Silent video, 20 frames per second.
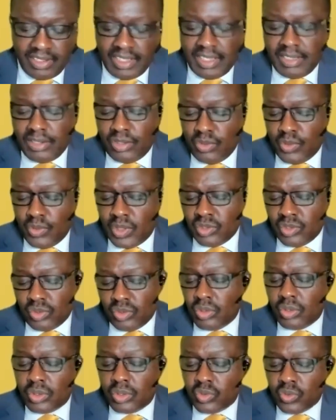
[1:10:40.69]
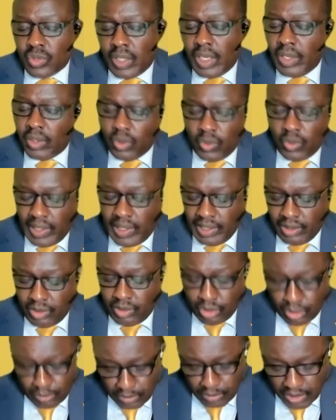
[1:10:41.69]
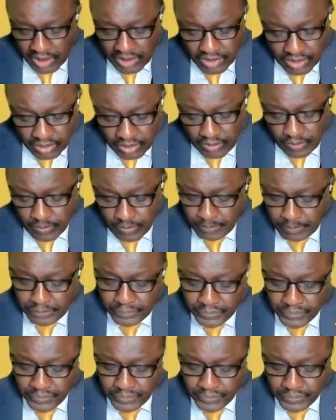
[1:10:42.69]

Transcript: and you want to go to the dollar economy. So